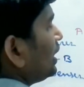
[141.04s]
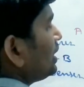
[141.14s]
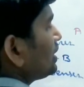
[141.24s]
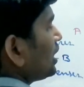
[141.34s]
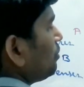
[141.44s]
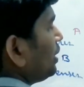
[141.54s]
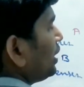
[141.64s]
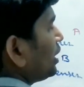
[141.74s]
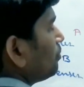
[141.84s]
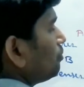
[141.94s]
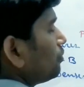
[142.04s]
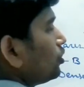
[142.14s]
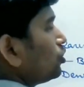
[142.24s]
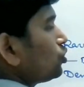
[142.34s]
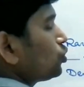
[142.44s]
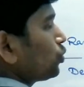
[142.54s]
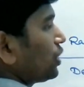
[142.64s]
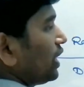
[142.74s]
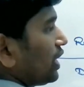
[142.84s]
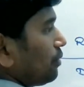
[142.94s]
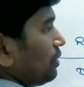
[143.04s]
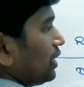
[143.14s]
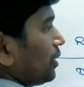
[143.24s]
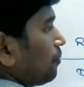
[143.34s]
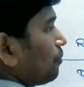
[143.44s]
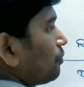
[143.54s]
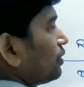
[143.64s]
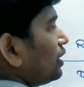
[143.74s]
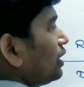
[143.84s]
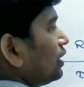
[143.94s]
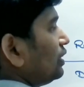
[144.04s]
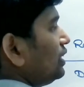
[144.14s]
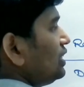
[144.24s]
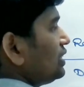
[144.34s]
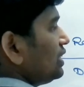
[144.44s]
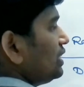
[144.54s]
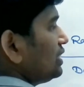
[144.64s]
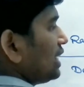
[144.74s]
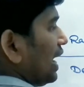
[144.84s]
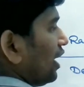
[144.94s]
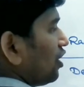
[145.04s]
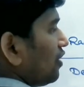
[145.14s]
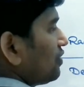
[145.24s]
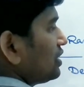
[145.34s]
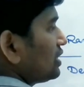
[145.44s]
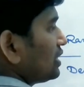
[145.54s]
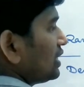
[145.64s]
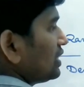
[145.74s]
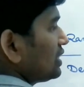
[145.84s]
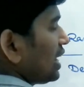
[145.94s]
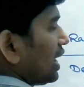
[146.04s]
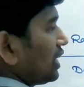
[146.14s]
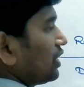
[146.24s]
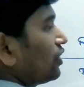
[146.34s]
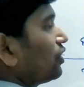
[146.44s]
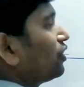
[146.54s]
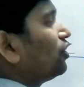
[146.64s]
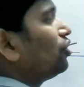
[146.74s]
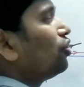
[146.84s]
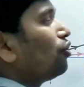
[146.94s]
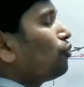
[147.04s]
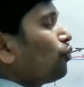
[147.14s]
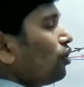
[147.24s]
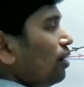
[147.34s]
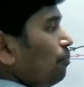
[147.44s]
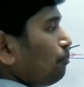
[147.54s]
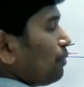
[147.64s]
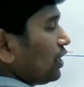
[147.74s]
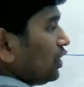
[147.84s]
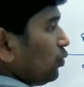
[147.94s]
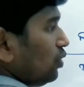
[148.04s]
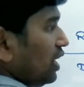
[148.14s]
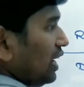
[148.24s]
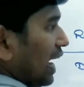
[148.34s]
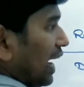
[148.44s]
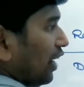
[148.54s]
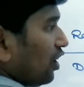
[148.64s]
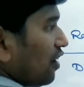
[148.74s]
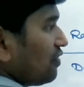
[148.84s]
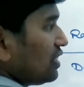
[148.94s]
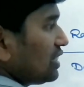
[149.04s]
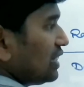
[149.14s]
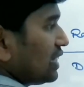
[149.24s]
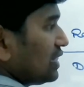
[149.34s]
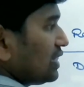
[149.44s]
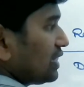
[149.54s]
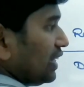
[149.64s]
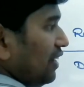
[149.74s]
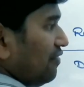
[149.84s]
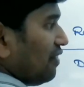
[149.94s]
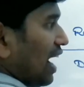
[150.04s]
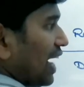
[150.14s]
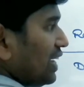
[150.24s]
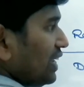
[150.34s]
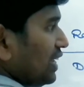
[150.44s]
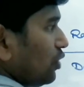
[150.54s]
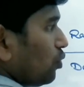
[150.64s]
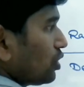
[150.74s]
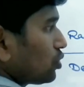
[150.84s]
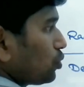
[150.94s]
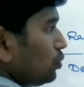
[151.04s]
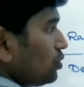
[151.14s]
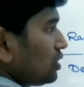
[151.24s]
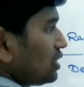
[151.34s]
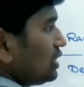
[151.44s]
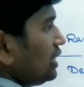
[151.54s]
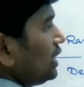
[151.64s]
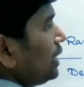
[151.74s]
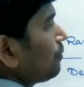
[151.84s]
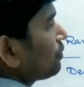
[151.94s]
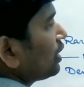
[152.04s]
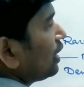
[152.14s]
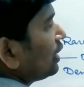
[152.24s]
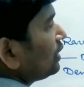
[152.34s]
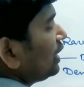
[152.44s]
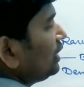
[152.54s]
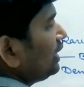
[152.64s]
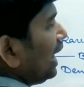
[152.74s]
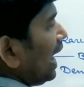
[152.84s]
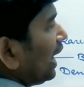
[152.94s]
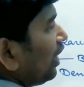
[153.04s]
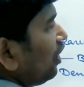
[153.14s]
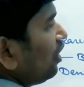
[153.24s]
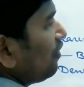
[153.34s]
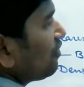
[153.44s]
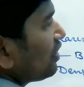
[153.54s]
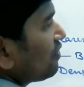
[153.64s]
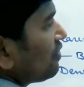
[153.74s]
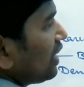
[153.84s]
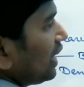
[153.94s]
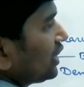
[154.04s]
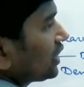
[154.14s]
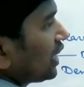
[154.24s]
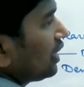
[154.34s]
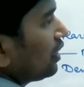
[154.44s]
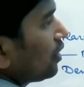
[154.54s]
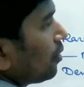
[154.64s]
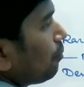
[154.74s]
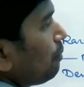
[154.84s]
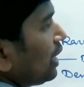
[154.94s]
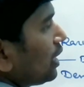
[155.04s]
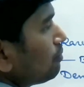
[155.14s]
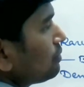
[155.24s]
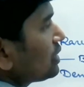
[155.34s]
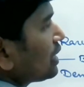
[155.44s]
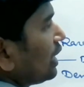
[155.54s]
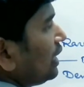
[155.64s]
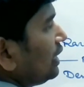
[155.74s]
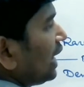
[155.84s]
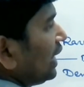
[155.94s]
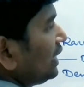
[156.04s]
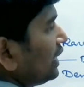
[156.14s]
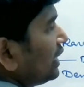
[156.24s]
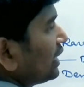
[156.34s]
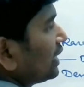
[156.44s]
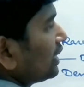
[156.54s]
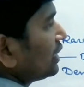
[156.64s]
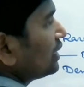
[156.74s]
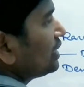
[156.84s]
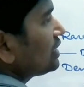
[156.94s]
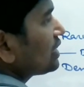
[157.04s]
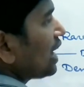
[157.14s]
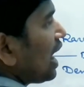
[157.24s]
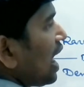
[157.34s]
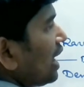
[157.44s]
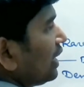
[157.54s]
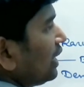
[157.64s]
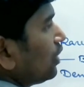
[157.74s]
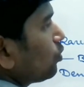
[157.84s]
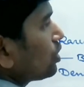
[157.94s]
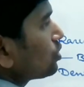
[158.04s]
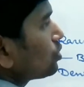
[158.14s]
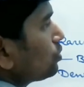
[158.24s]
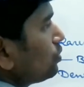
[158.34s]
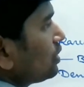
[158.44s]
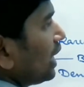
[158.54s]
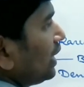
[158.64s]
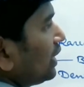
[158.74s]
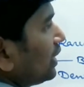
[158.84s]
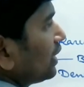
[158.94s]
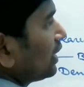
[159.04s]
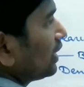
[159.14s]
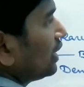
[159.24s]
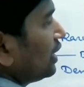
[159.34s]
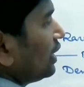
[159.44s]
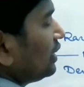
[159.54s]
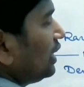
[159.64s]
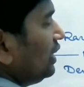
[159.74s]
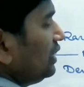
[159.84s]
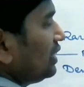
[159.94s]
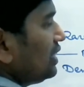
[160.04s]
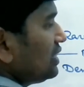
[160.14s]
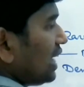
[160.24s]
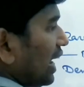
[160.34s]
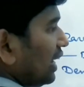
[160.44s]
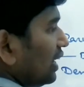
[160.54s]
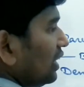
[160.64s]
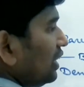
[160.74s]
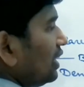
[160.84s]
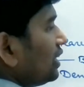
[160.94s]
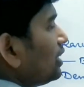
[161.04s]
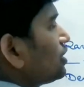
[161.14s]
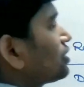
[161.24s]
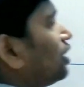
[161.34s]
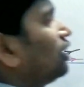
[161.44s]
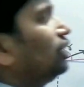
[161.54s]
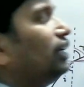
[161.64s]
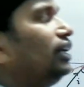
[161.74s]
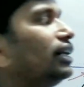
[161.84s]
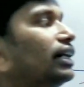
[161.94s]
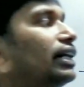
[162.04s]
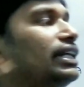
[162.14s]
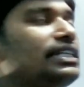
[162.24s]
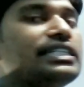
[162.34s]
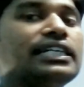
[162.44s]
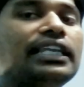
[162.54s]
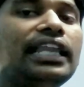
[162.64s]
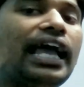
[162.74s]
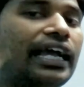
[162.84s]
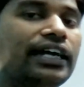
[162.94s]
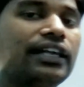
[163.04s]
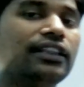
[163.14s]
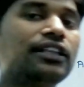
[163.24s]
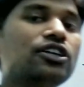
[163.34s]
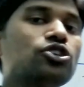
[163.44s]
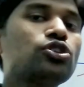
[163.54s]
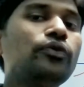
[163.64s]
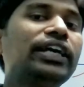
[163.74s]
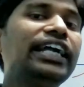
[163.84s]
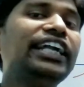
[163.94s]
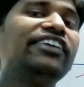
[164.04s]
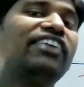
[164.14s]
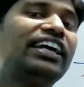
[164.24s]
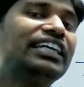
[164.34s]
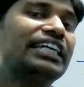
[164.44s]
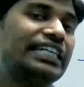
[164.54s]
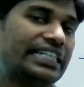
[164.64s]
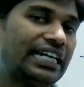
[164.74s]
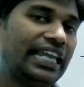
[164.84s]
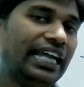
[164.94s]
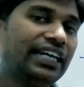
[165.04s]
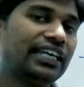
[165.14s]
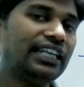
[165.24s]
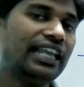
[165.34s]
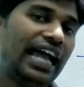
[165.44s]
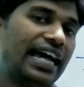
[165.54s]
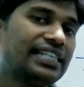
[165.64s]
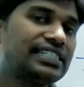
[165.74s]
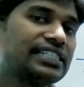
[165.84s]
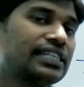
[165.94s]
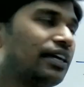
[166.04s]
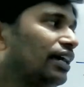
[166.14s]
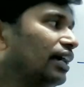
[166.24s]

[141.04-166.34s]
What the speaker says: denser medium to rarer medium, this is angle of incidence I. For a particular angle of incidence, if I equals to C, then the angle of refraction becomes 90 degree. This R equals to 90 degree. Then this angle is called the critical angle. So we can define critical angle as